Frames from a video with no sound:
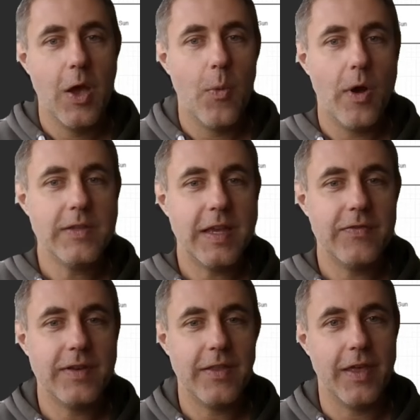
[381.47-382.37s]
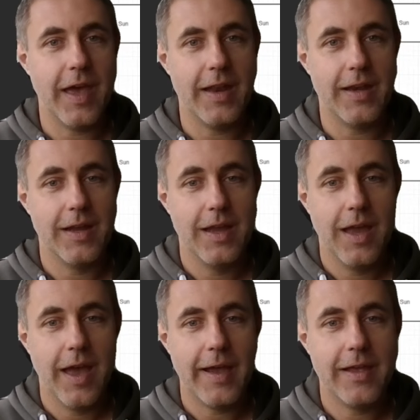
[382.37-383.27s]
Once I've done that,
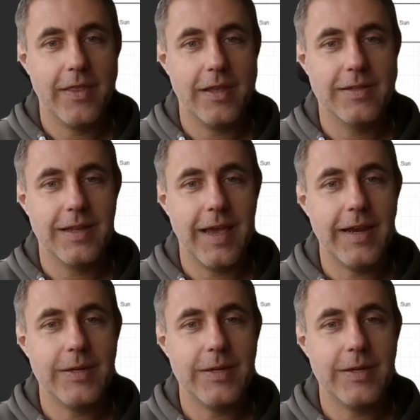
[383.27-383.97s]
I can then select a